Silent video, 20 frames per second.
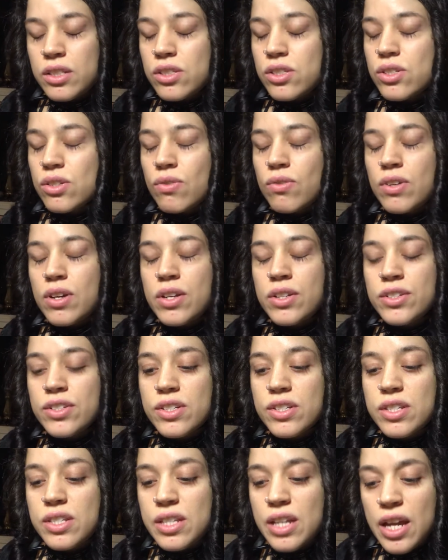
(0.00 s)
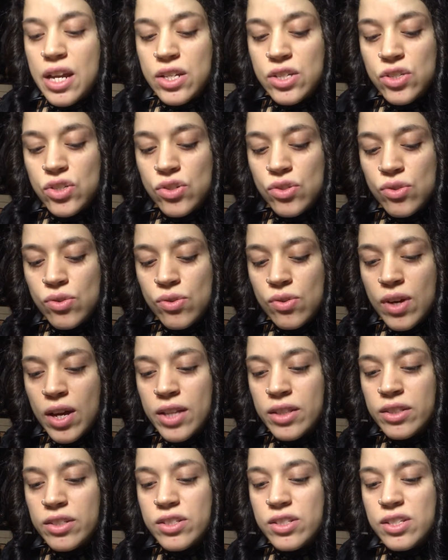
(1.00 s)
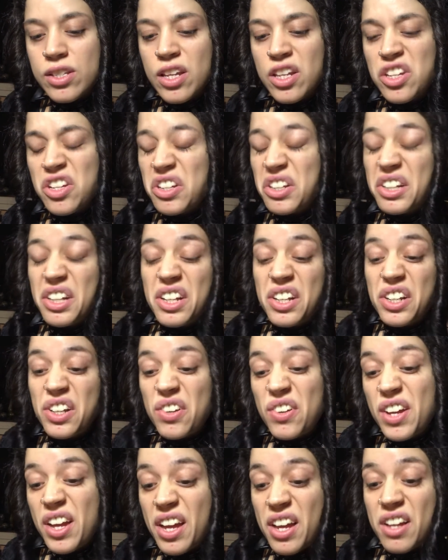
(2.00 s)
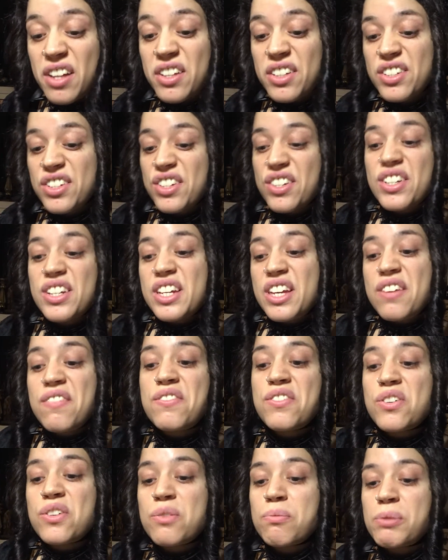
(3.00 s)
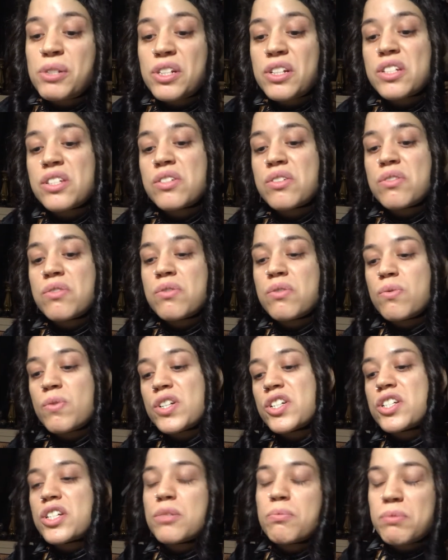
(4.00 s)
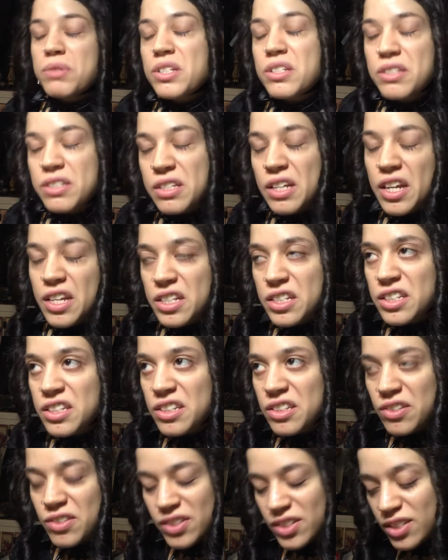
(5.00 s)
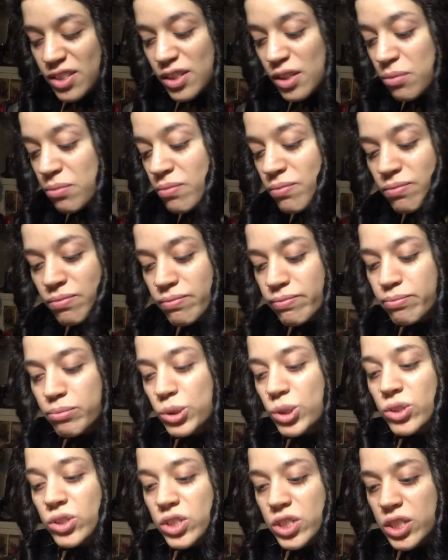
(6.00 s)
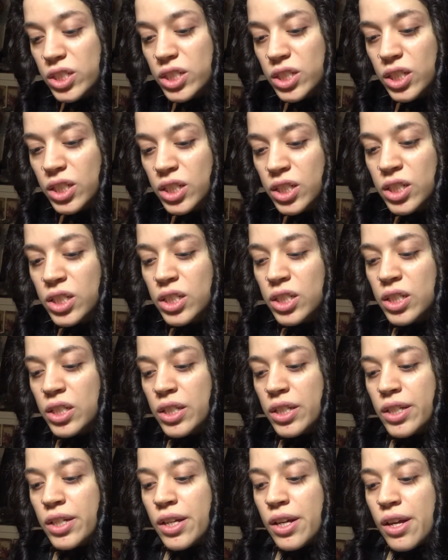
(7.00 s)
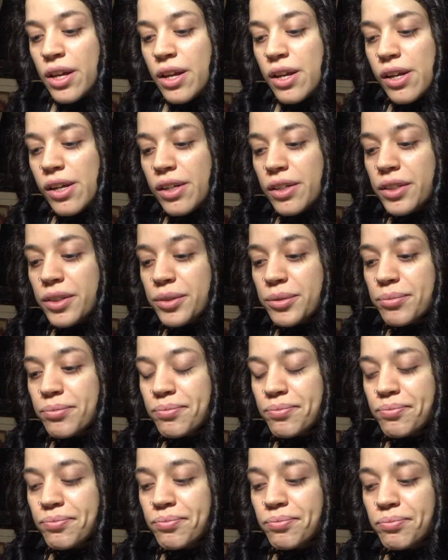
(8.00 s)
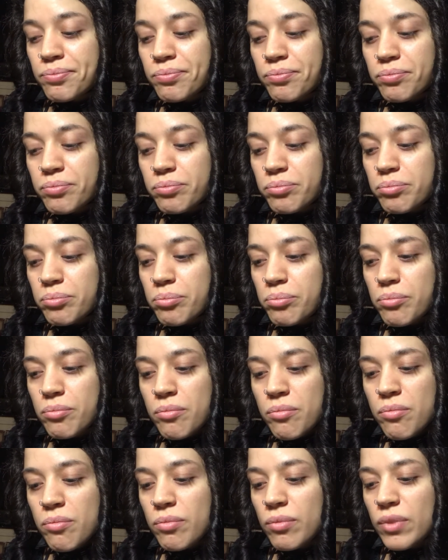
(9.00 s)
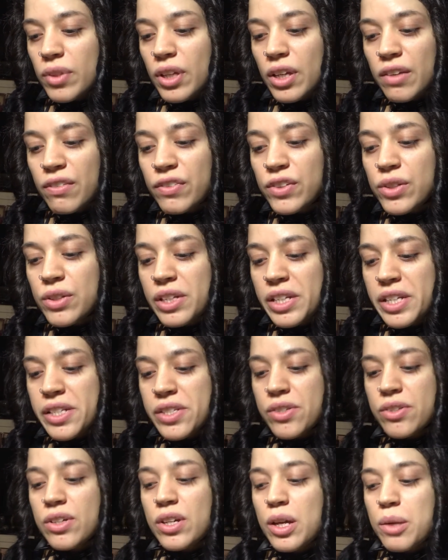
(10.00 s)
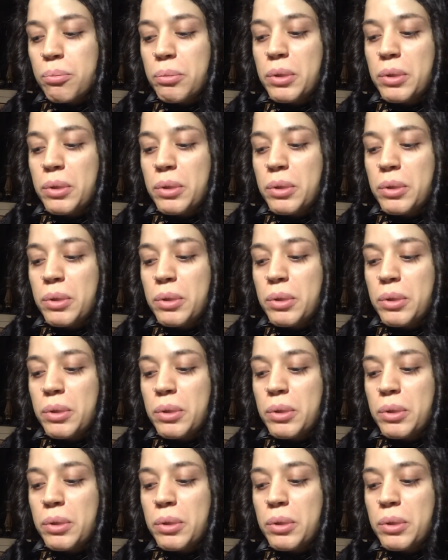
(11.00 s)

don't understand you and they're saying you're gonna go to hell and you're evil because you worship the Satan or some bullshit. Um, if you need to cut